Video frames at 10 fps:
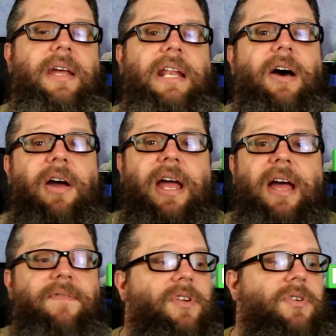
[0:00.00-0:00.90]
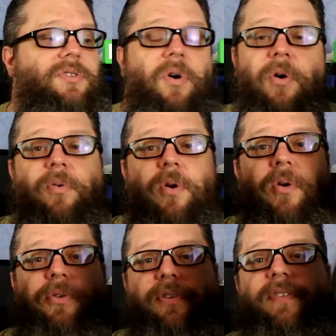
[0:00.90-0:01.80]
Now I have used whole
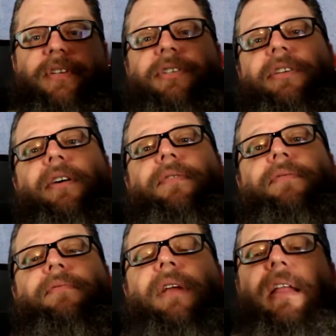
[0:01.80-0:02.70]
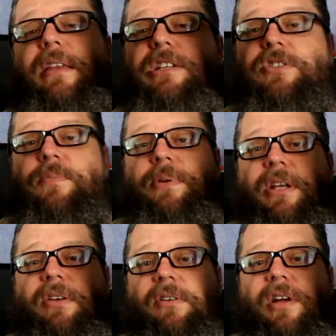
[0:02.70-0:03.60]
rolls of this stuff, not these two
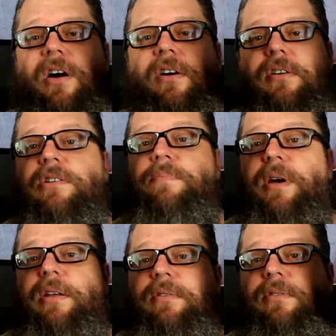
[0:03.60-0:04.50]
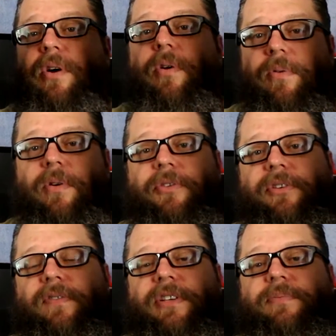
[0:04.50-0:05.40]
particular colors, but whole rolls
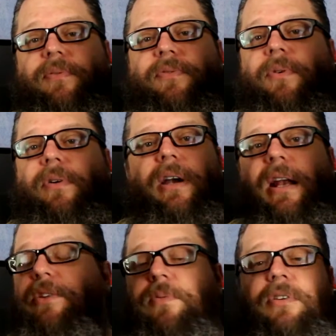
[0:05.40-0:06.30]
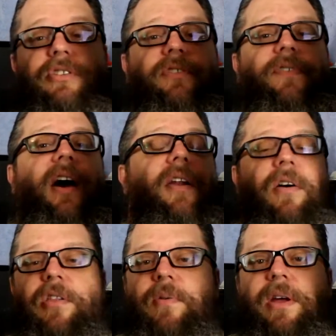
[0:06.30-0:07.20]
of this before, and it's worked just fine
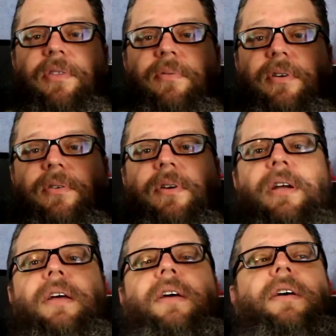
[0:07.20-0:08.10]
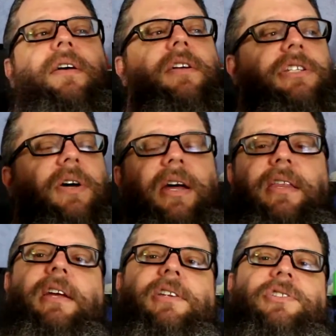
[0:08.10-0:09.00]
all the way through. So I
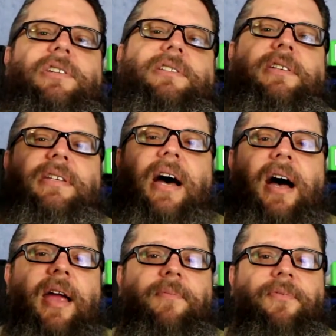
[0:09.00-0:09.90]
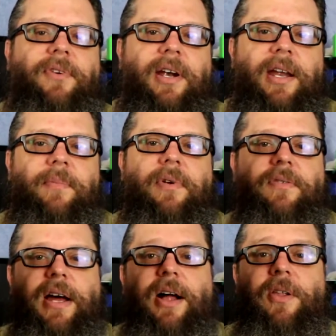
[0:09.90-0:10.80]
think it's just the time frame
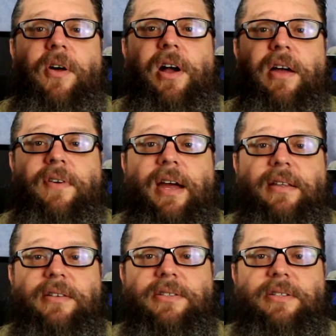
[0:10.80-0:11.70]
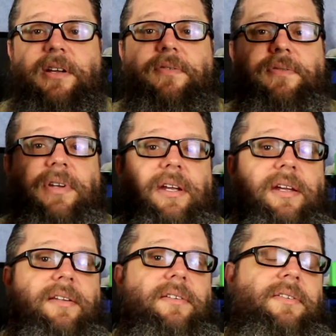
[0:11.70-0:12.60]
of how long I've had this stuff,
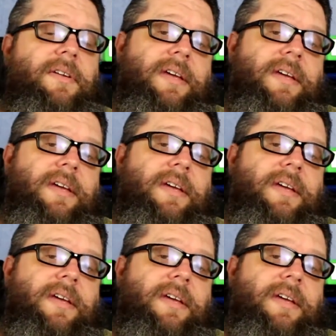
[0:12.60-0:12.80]
and